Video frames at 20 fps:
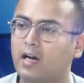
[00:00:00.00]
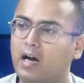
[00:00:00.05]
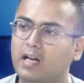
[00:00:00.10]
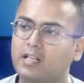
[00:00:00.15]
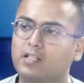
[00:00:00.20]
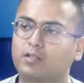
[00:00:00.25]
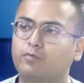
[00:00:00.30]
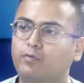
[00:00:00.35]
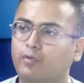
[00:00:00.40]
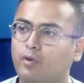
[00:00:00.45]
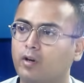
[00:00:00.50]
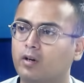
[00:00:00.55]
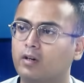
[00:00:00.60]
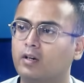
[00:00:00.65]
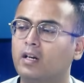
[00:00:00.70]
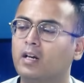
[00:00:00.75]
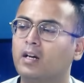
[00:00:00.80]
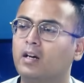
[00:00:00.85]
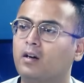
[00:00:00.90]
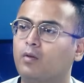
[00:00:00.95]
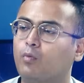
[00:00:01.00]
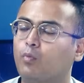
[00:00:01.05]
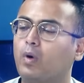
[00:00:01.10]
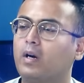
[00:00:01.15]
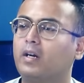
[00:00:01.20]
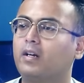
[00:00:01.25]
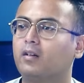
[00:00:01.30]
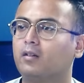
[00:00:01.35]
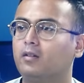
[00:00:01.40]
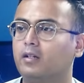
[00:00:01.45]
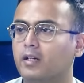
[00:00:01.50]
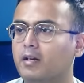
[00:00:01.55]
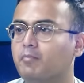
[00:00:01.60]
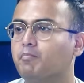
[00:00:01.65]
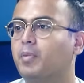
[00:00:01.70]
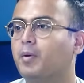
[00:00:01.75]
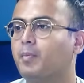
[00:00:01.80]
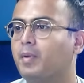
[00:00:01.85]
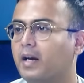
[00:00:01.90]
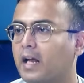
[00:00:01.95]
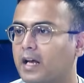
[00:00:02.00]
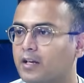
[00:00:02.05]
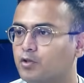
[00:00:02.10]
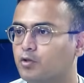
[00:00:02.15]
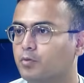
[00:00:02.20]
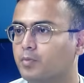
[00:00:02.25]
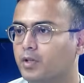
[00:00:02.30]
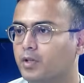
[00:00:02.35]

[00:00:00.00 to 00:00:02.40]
ask for what implement has to be